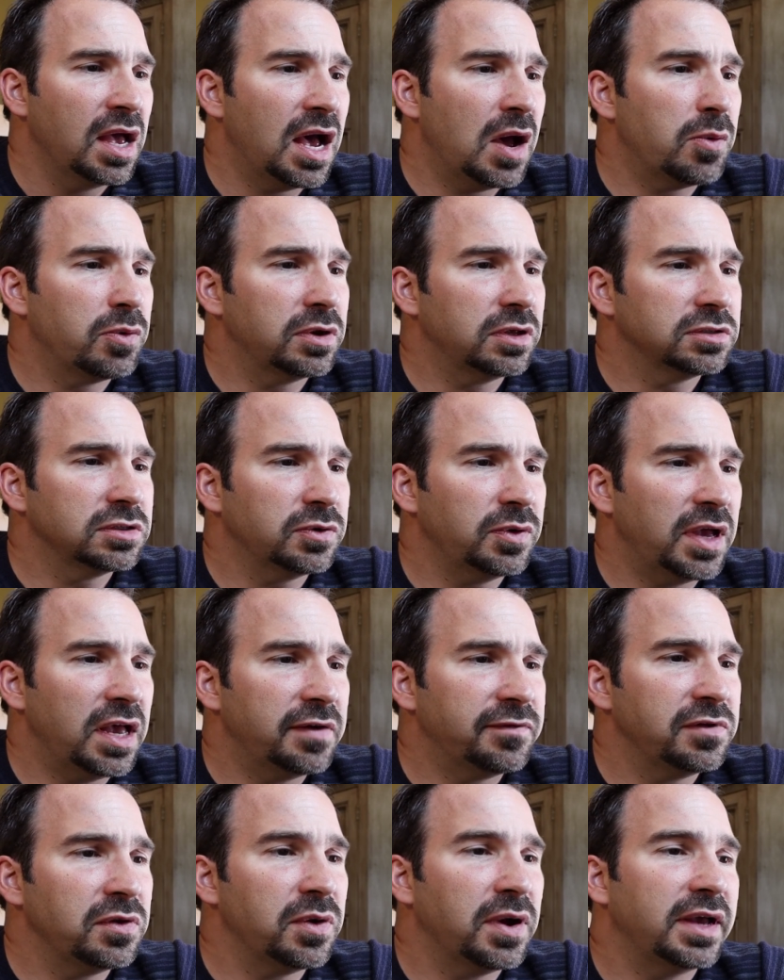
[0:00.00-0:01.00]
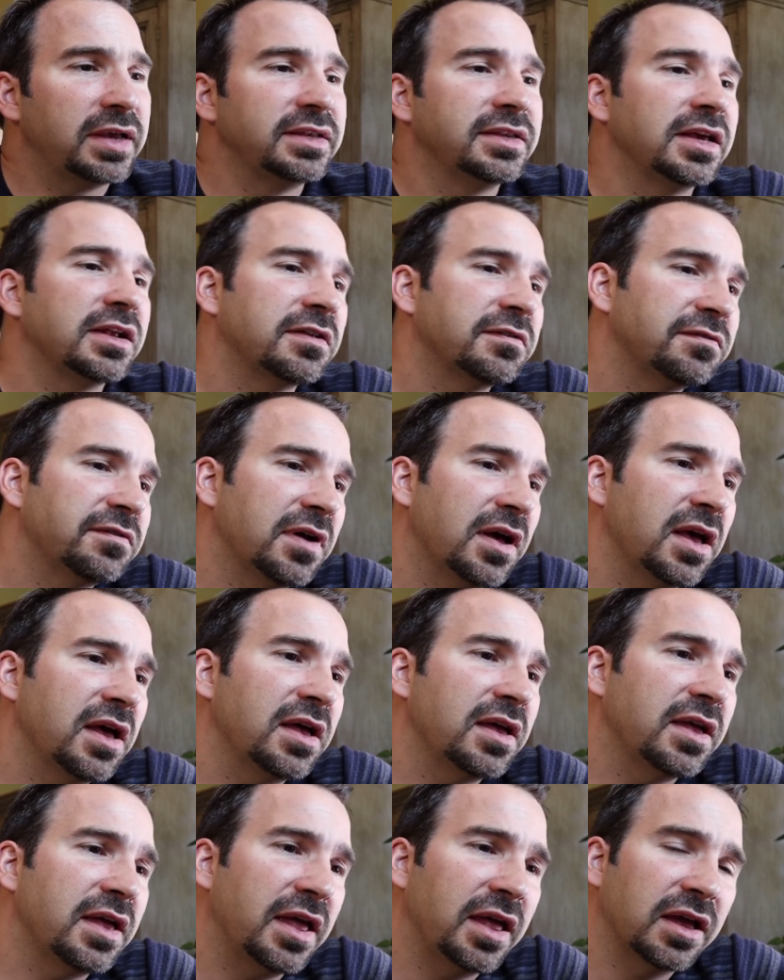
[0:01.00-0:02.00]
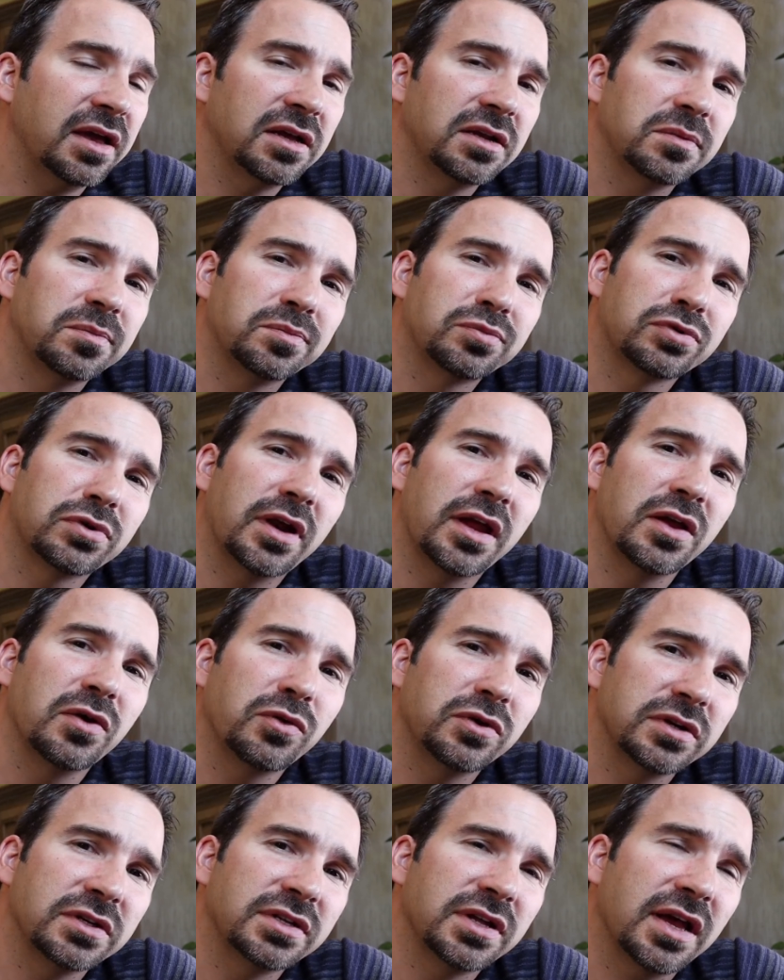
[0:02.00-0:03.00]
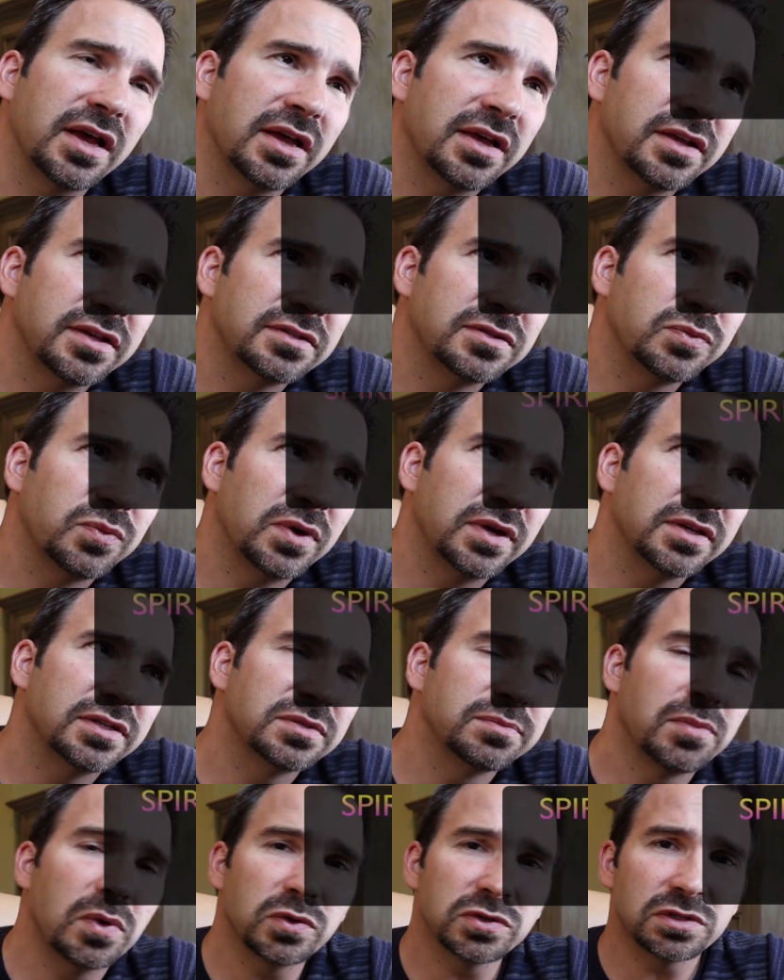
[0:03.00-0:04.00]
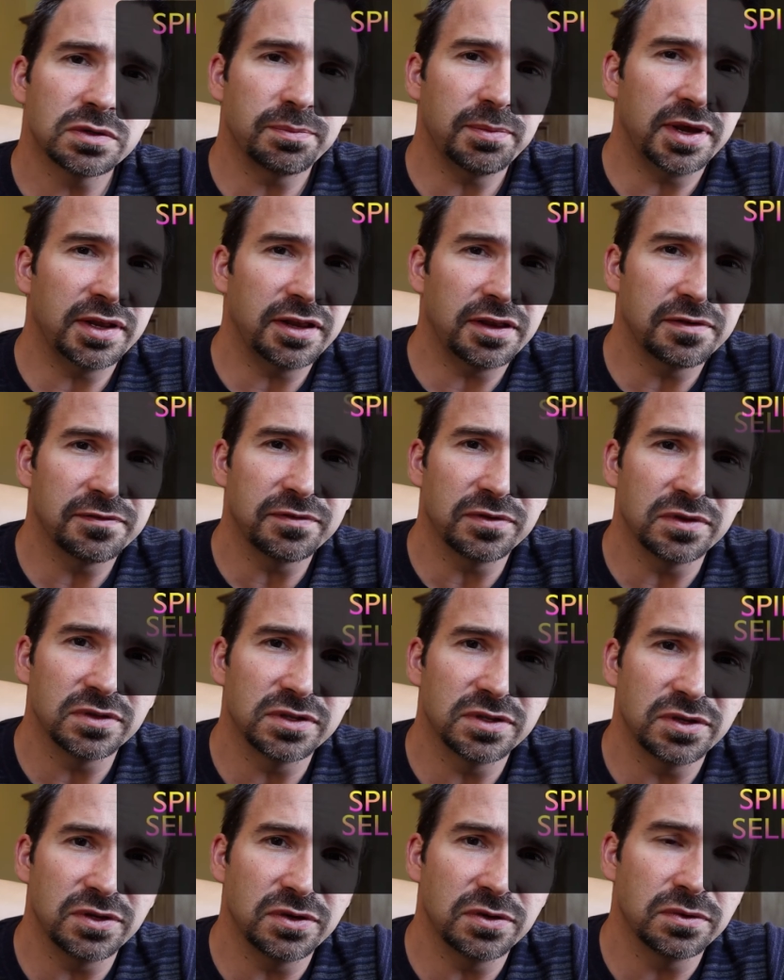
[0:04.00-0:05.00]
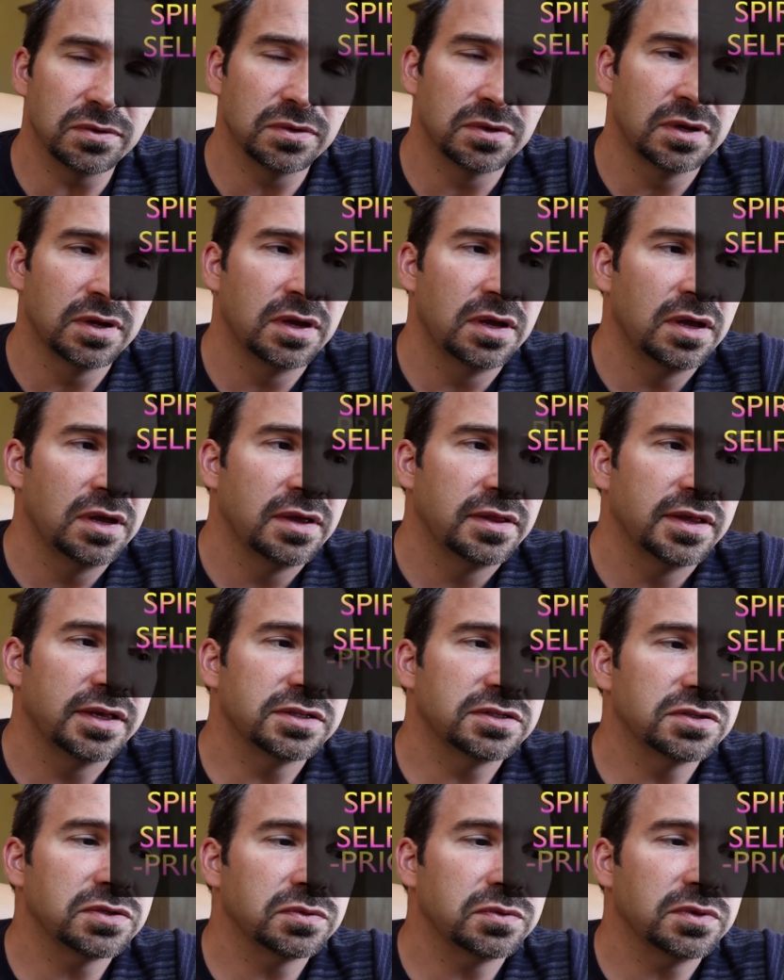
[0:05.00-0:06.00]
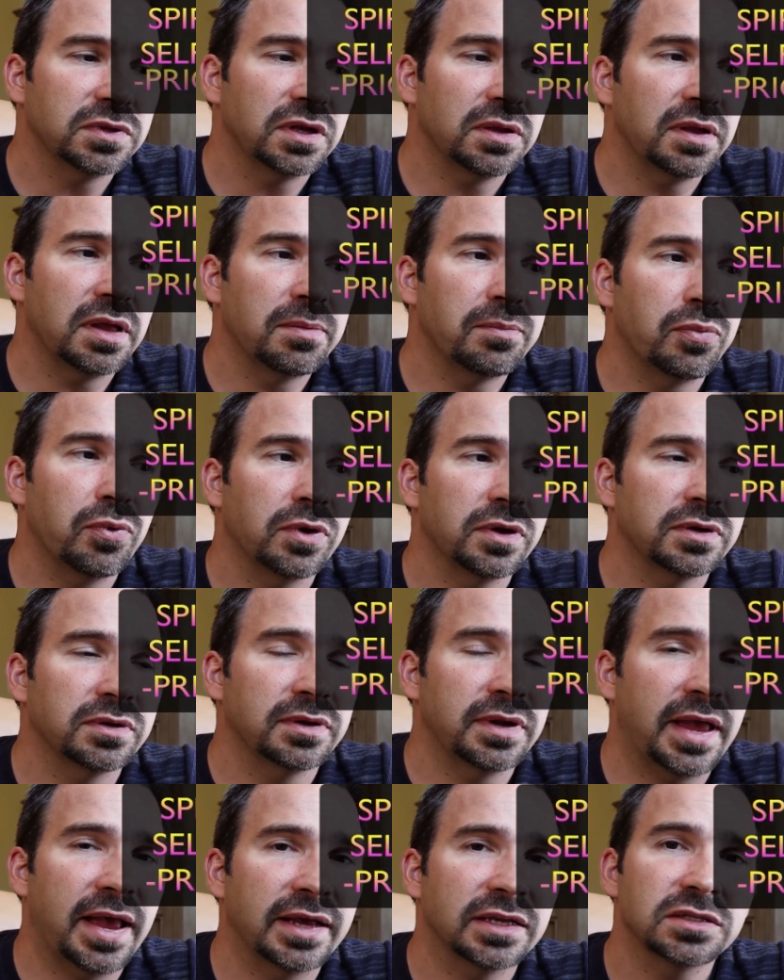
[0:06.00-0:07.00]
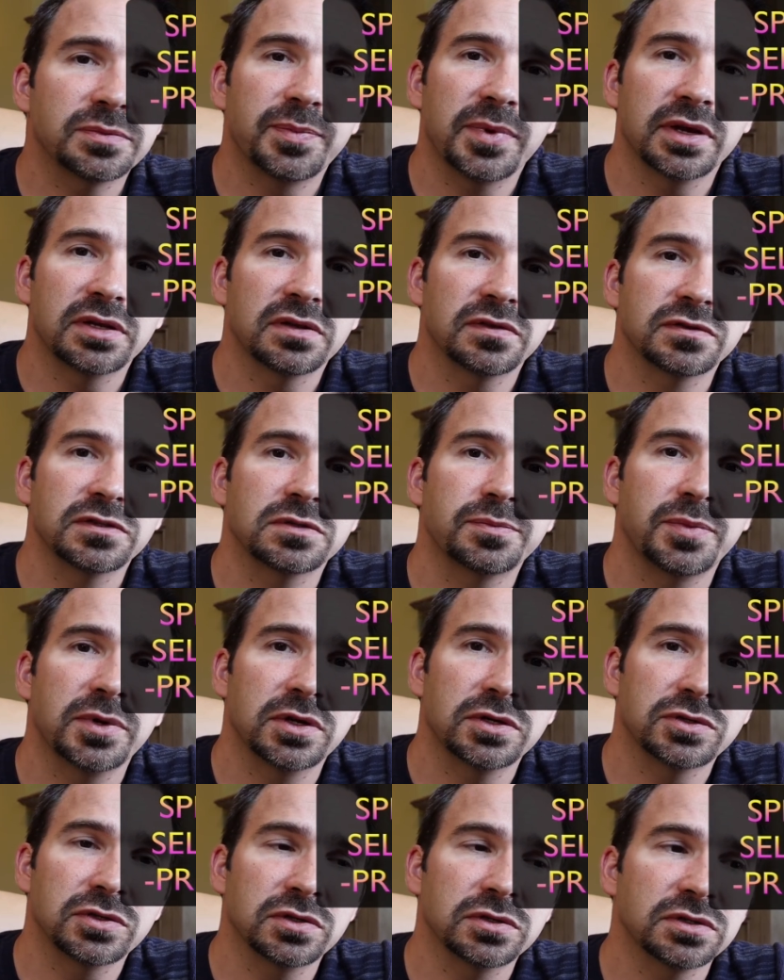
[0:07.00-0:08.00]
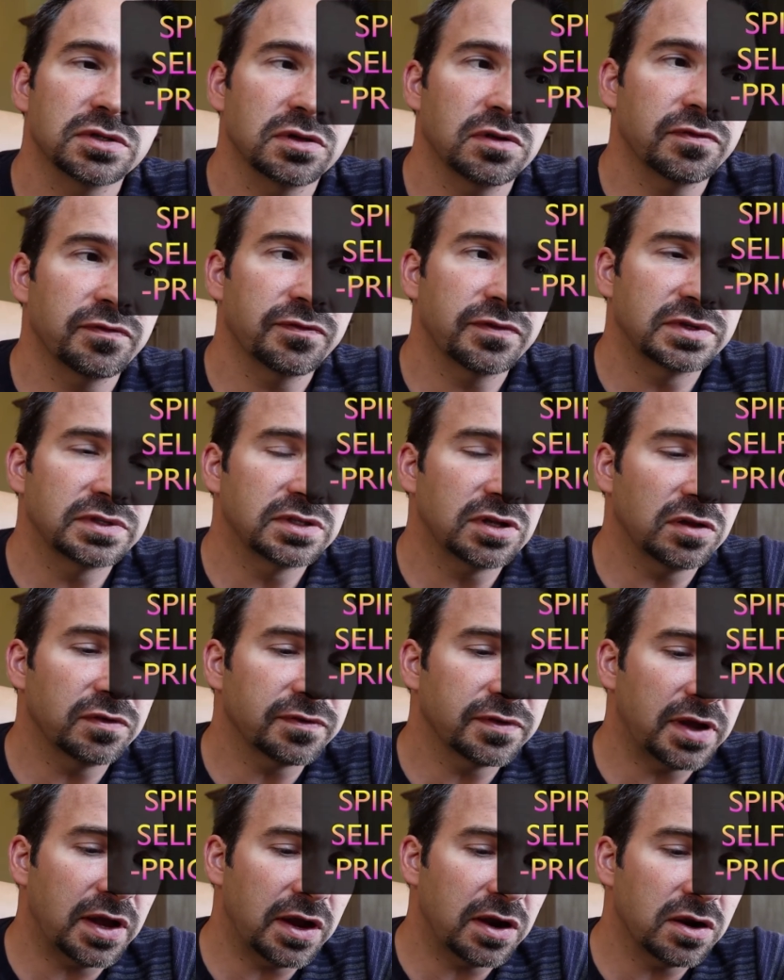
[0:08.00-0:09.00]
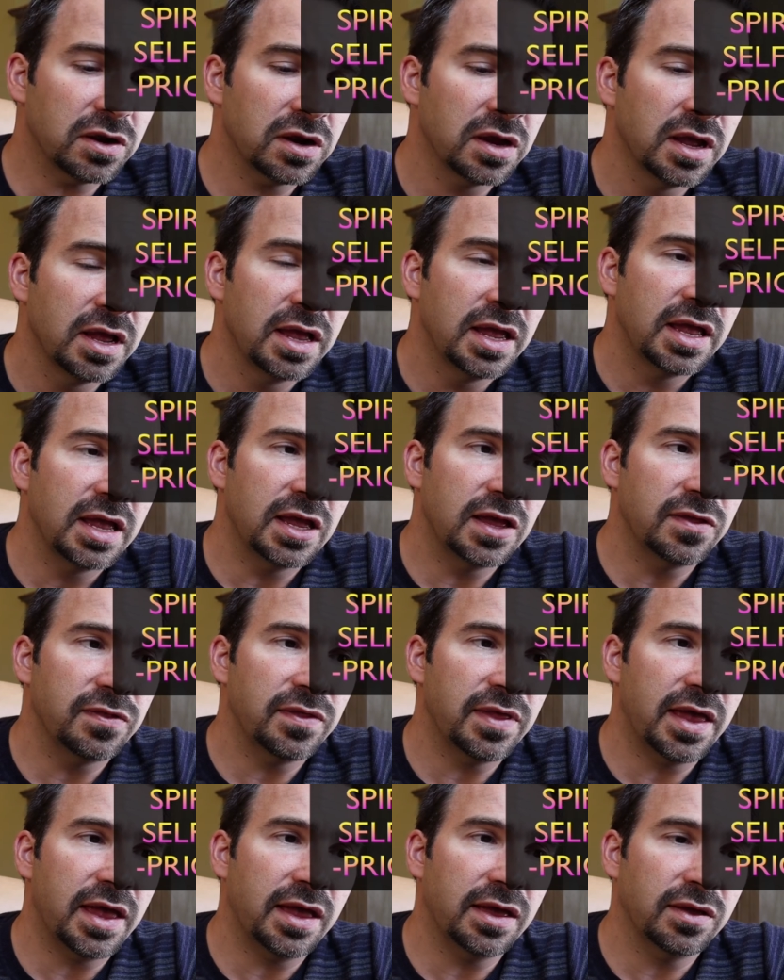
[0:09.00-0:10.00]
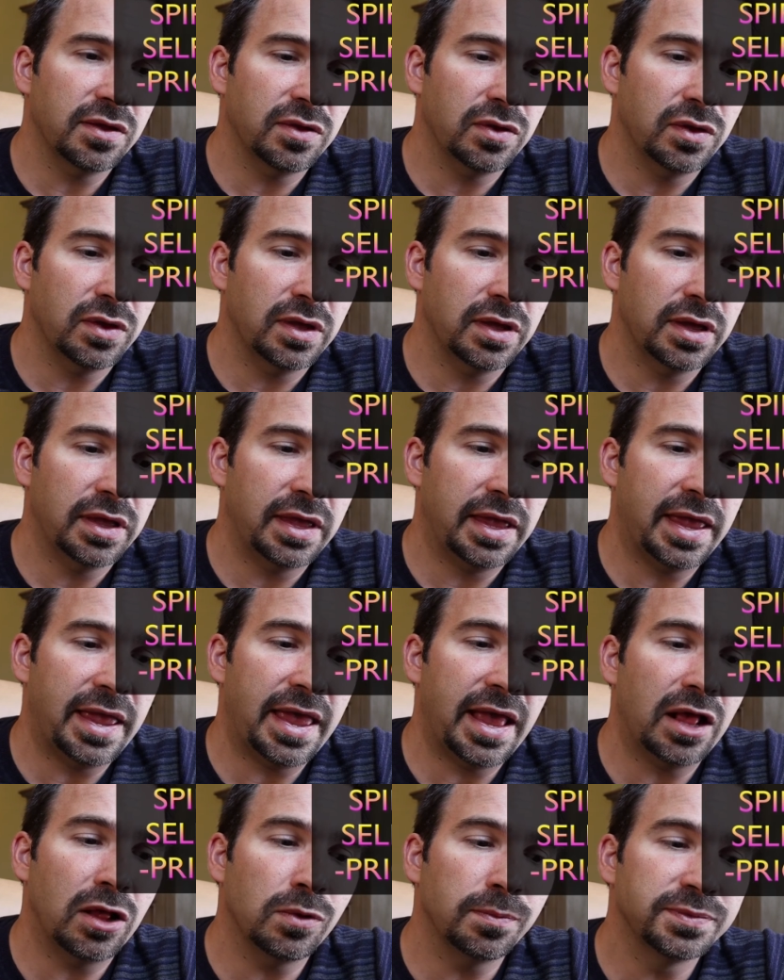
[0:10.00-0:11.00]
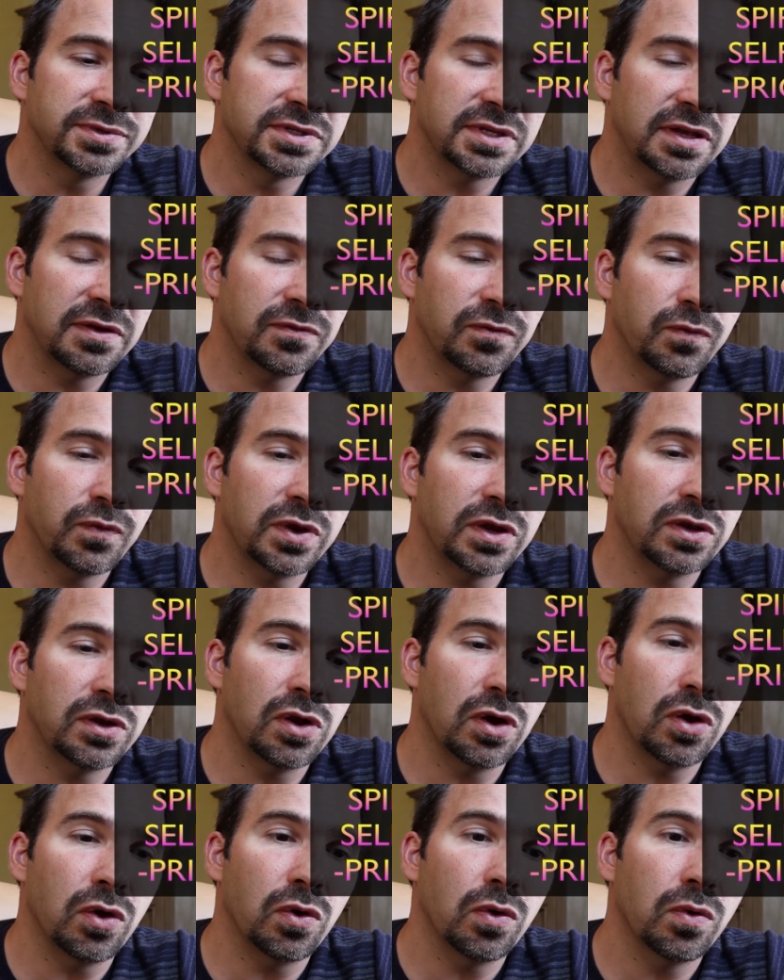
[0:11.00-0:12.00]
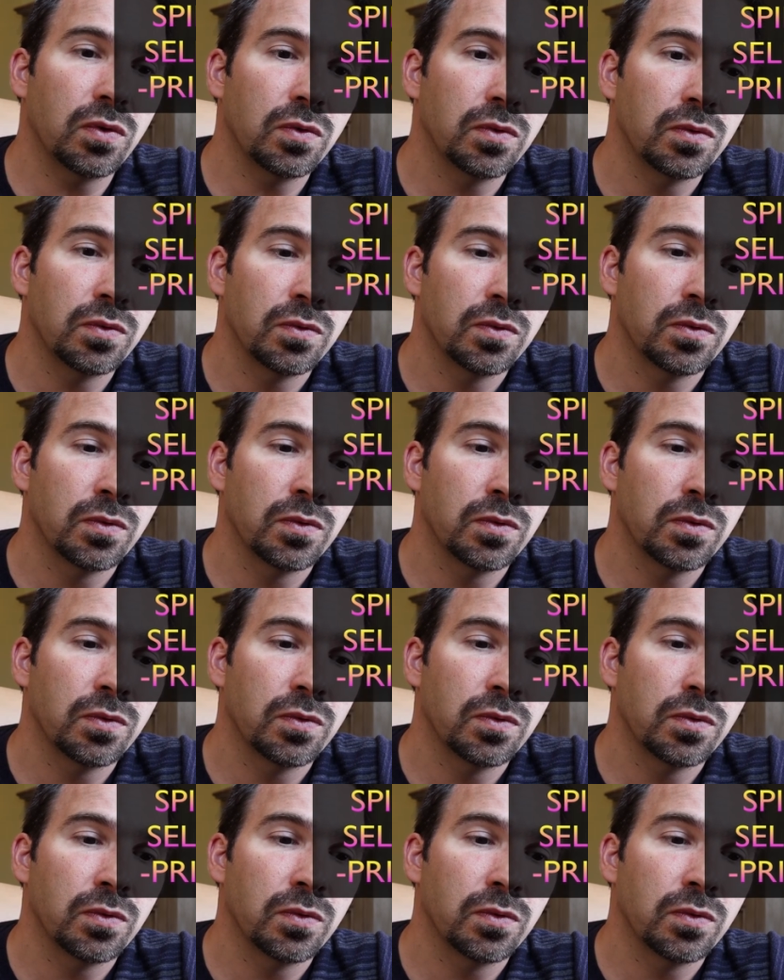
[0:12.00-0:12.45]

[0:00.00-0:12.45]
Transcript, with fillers: I would also have you identify and prioritize what is most meaningful to you. This is a really important aspect of spiritual self self care, and that it helps if we know